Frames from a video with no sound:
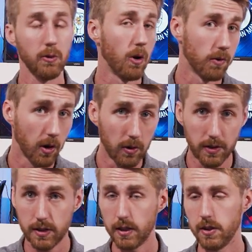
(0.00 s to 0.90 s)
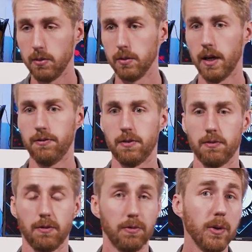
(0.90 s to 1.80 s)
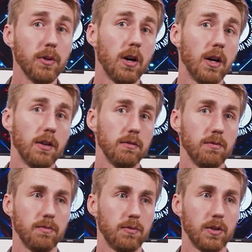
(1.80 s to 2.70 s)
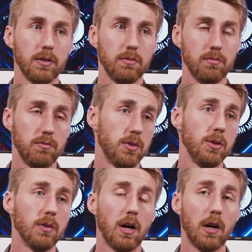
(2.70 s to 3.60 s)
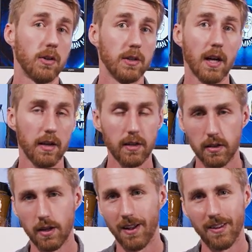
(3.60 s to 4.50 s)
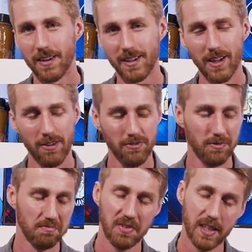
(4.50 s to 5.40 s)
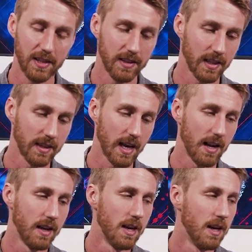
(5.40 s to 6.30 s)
You over oaked it. You left the fruit on for too long or not long enough. Anything like that.